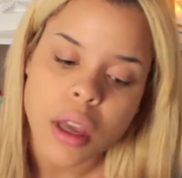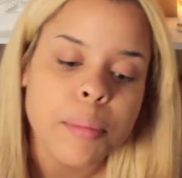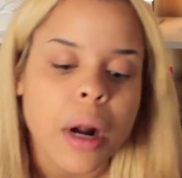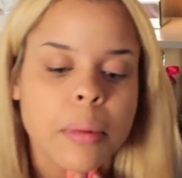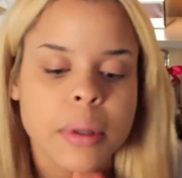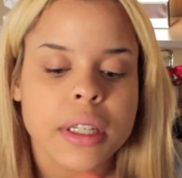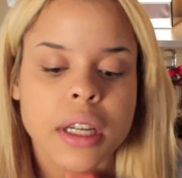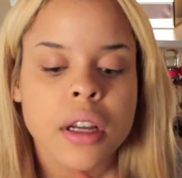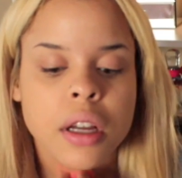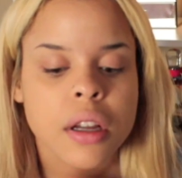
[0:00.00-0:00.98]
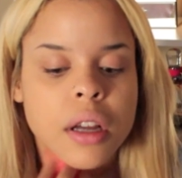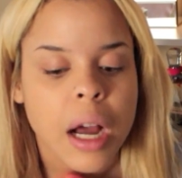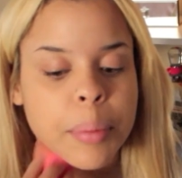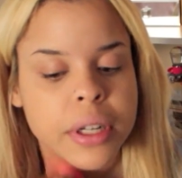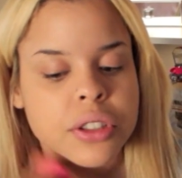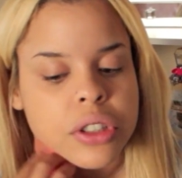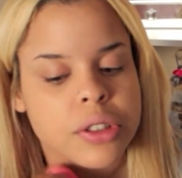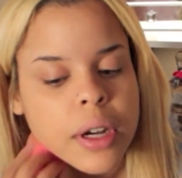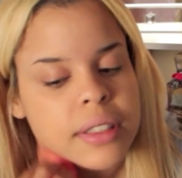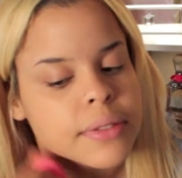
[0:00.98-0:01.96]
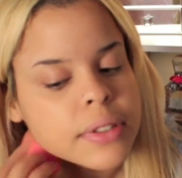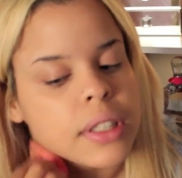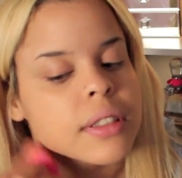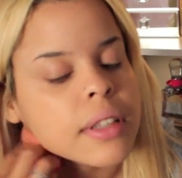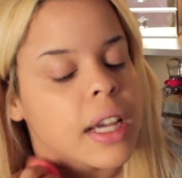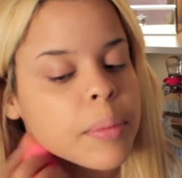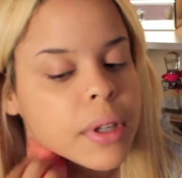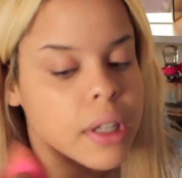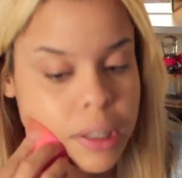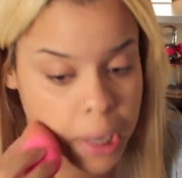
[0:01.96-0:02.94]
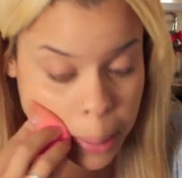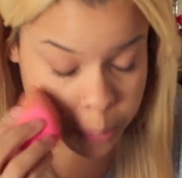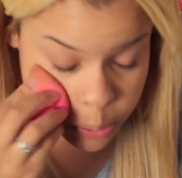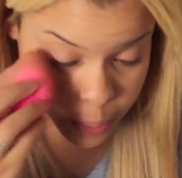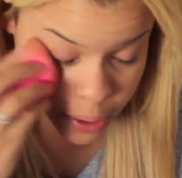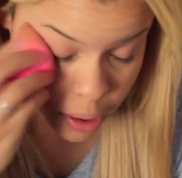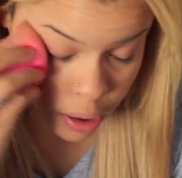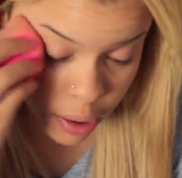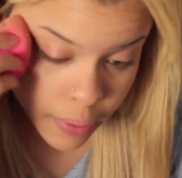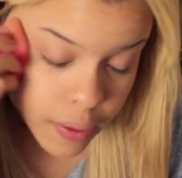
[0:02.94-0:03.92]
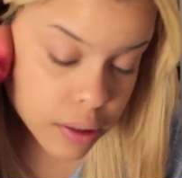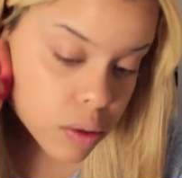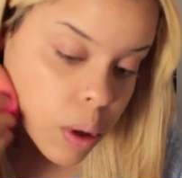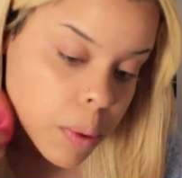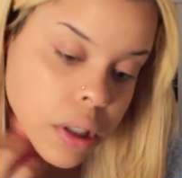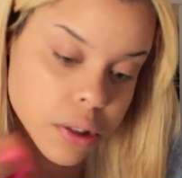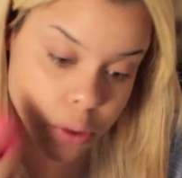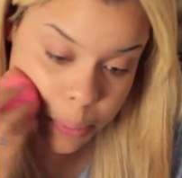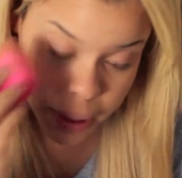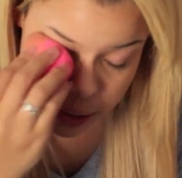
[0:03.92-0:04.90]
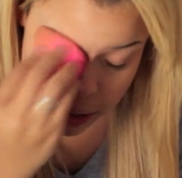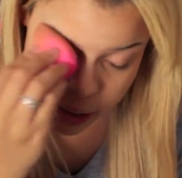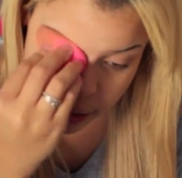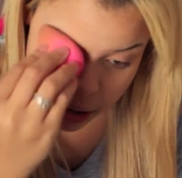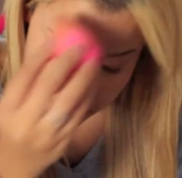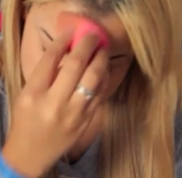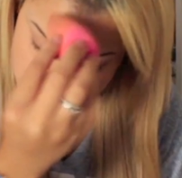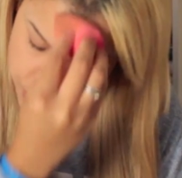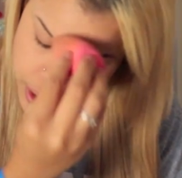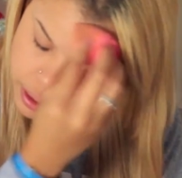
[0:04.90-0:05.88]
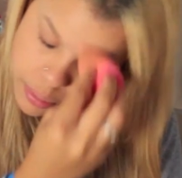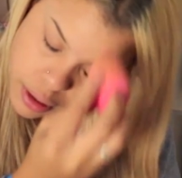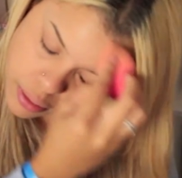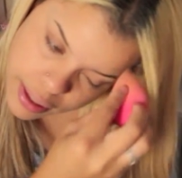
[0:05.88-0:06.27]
I'm pretty sure you guys have seen this like a million times, but this is what works for me and I thought I would share it with you